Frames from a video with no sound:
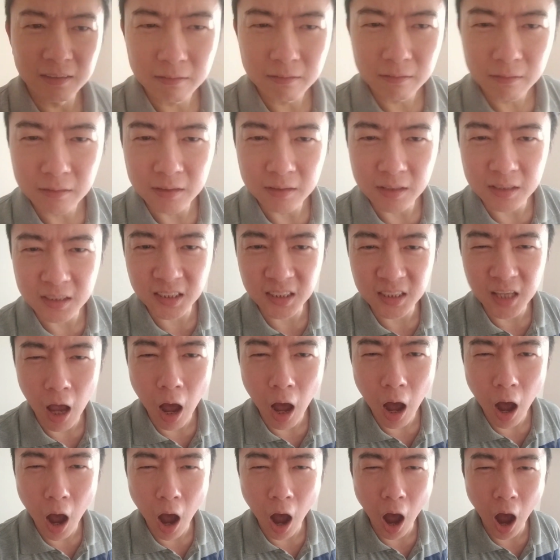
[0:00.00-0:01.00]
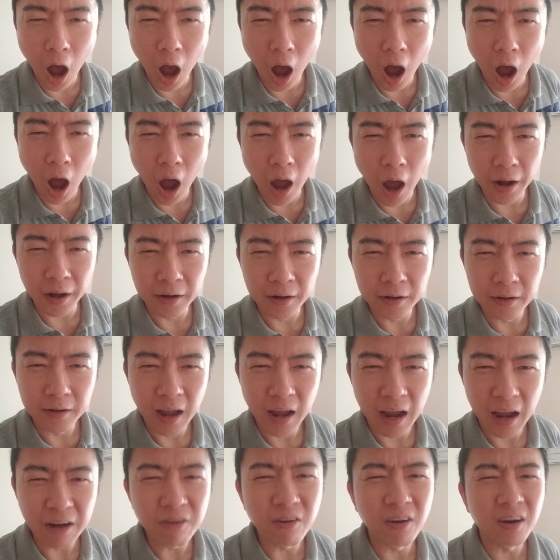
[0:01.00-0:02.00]
the sun.
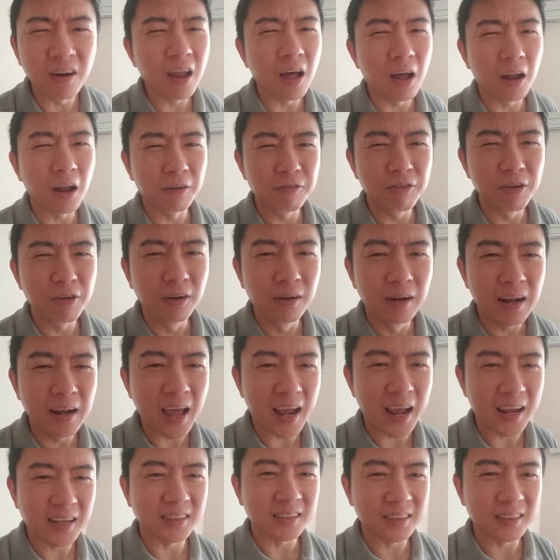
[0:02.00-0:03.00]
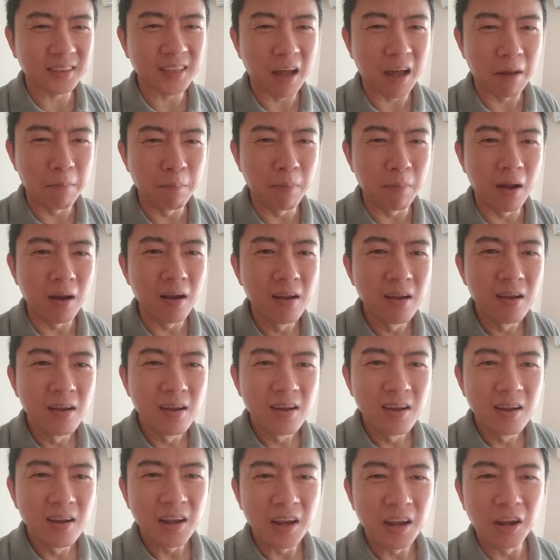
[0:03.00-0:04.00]
I know a lot of you like the sun, but
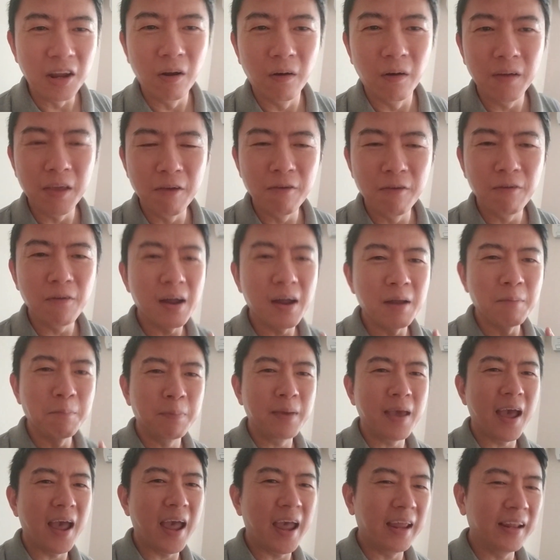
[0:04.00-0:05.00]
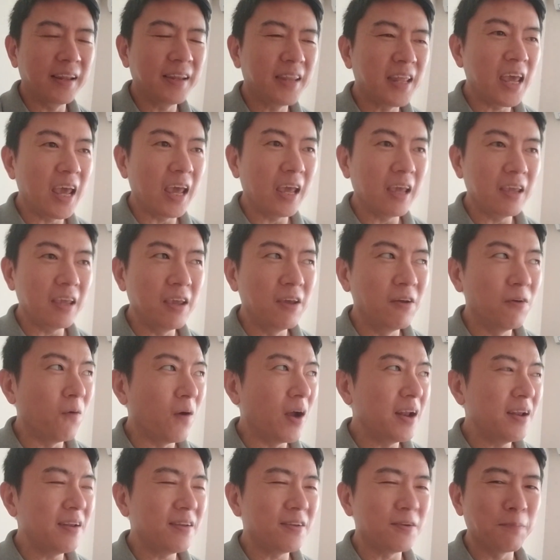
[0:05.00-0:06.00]
you know, you want
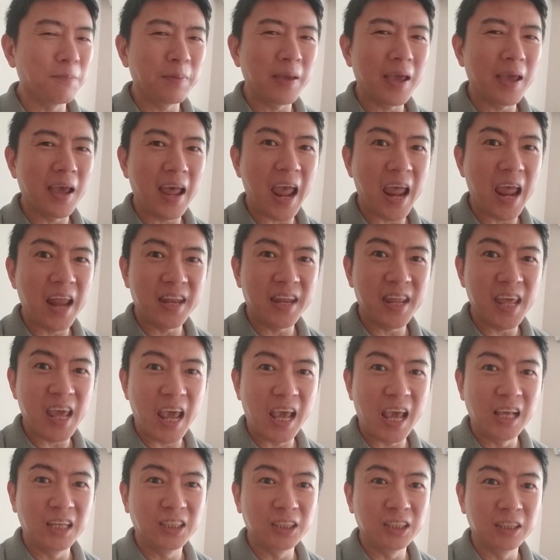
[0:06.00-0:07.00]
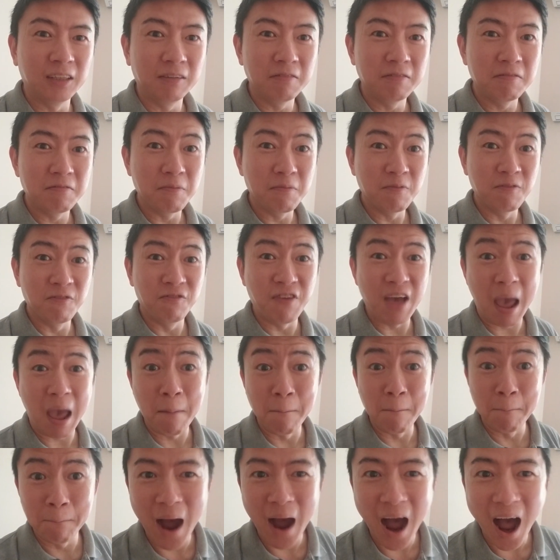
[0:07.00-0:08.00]
to be an anti-aging
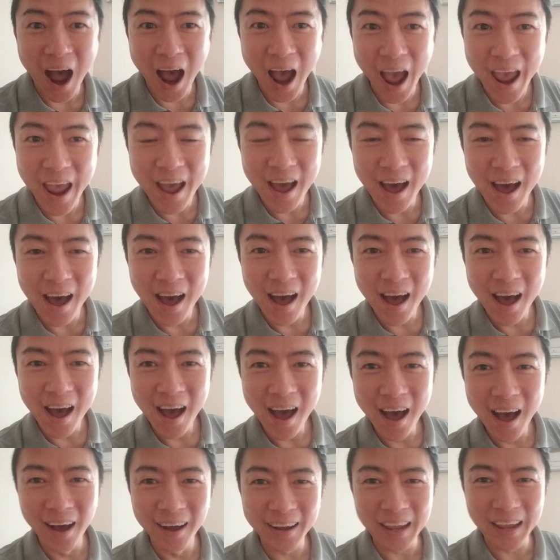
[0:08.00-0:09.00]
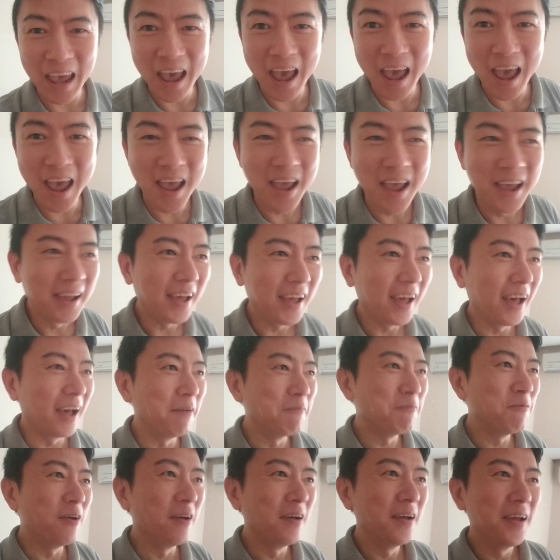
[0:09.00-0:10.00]
vampire, okay?
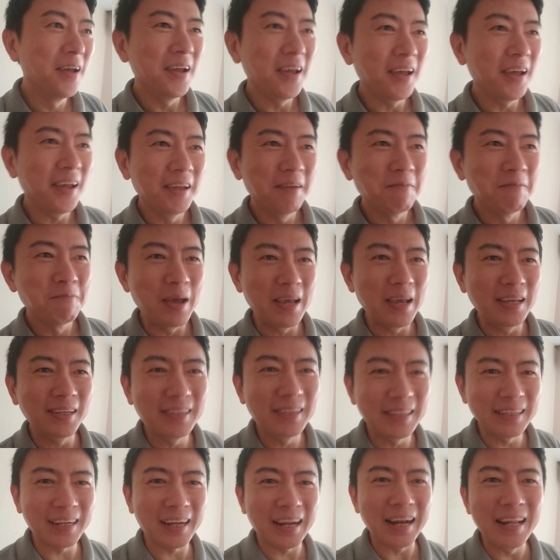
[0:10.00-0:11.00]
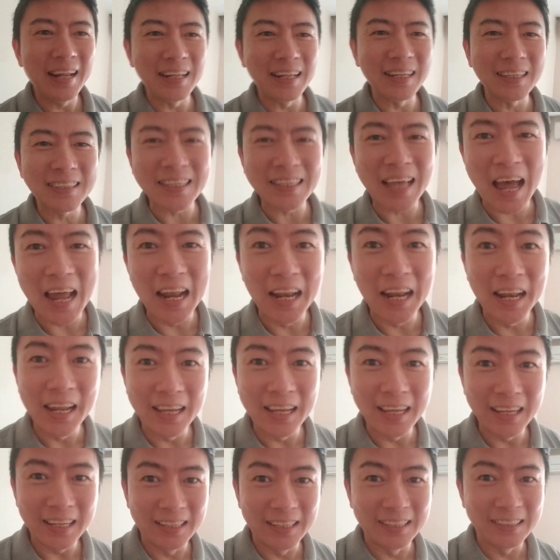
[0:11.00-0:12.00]
Basically, the sun
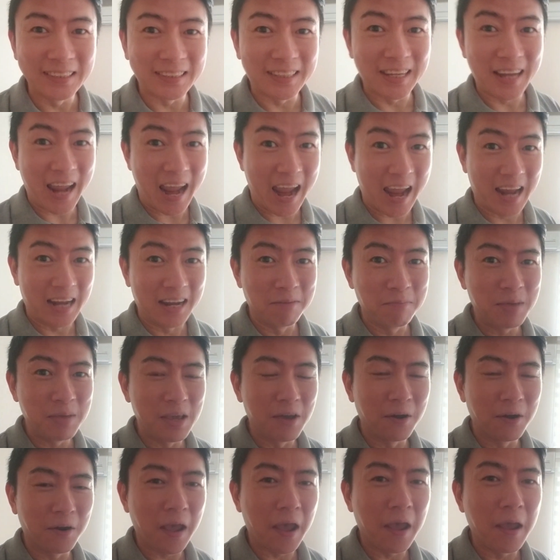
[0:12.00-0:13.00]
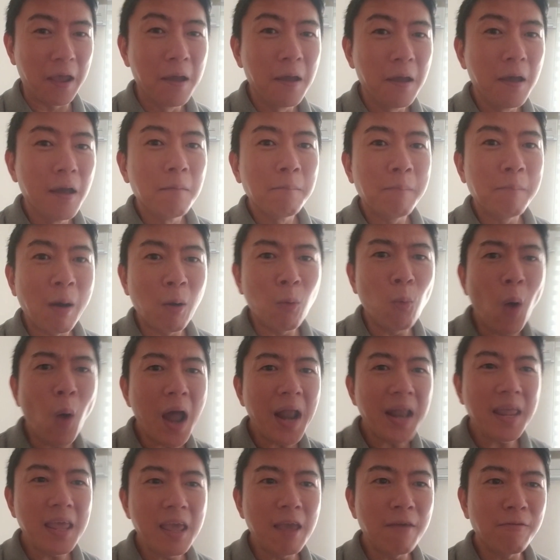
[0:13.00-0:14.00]
is the enemy, okay? But
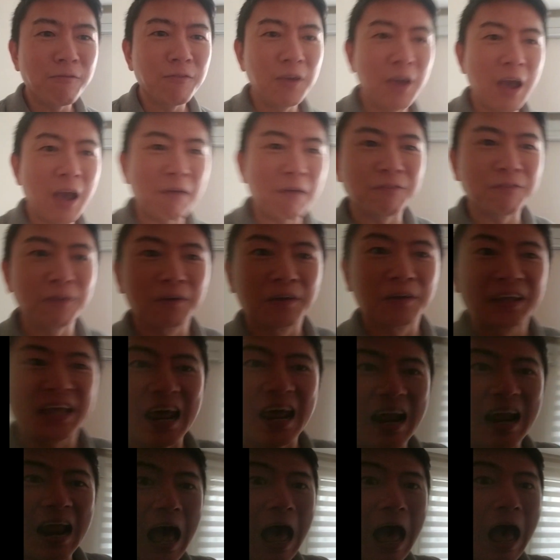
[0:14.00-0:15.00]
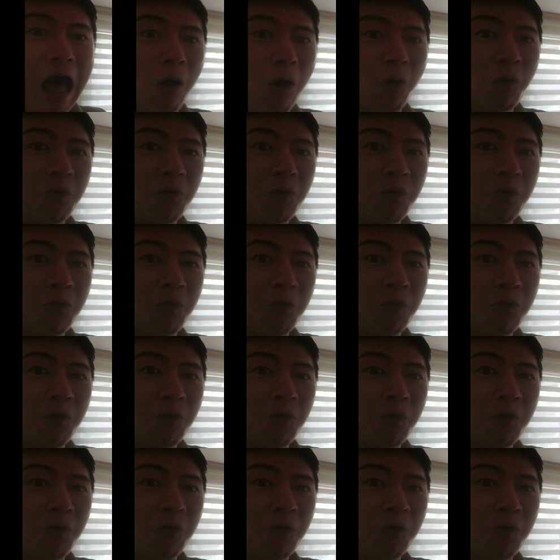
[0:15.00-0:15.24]
what if you have to get out